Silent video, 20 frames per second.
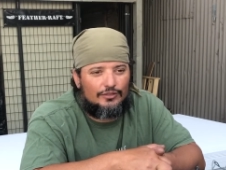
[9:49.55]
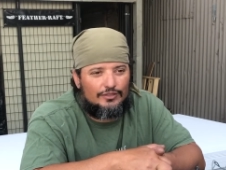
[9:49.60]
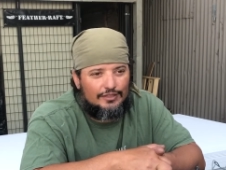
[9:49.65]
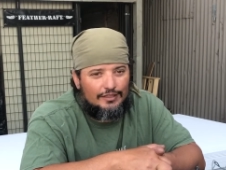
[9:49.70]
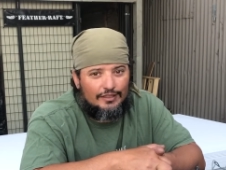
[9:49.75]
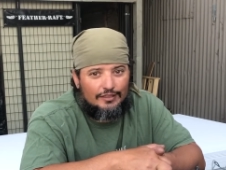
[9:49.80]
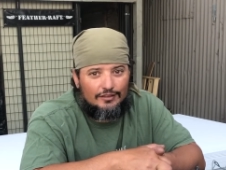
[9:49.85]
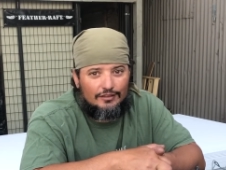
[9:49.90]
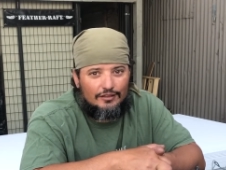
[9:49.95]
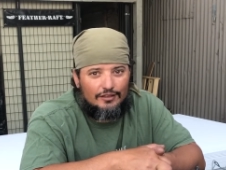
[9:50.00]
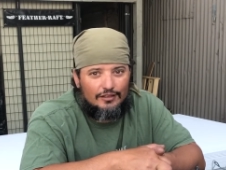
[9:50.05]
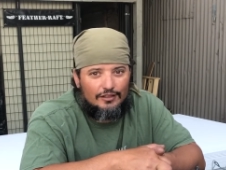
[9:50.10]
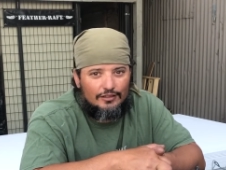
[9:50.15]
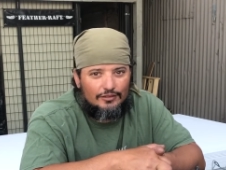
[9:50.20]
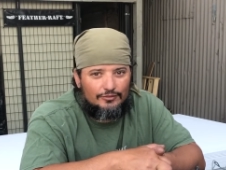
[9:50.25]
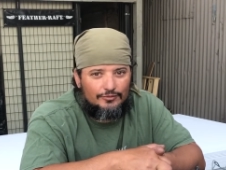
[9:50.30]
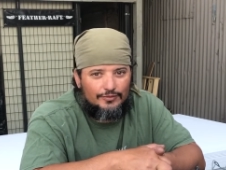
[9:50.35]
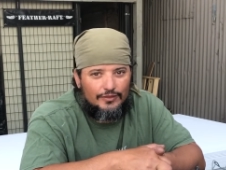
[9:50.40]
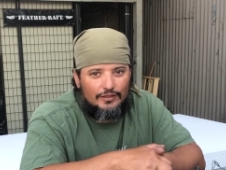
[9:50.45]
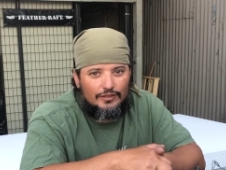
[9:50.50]
It hit a log,
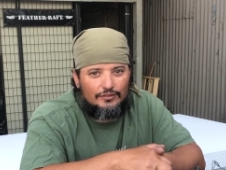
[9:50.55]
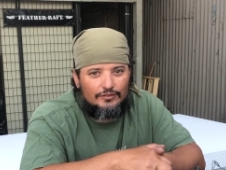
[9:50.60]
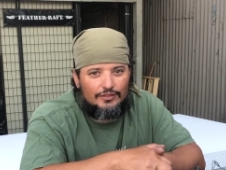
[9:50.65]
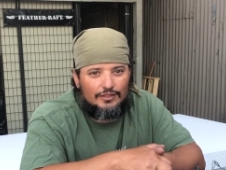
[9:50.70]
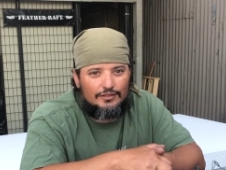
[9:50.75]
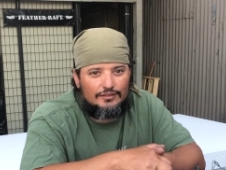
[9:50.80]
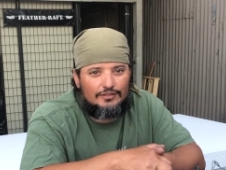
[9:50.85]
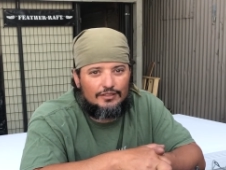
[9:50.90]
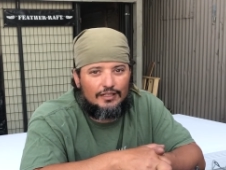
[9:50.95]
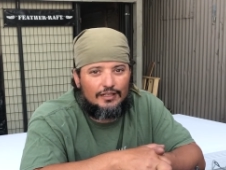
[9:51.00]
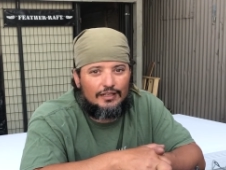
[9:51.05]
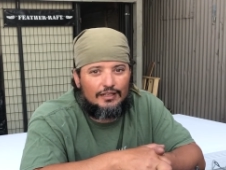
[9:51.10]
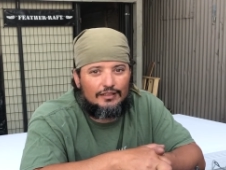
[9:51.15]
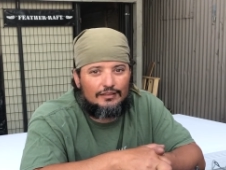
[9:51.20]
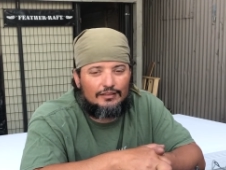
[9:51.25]
fell over to the side,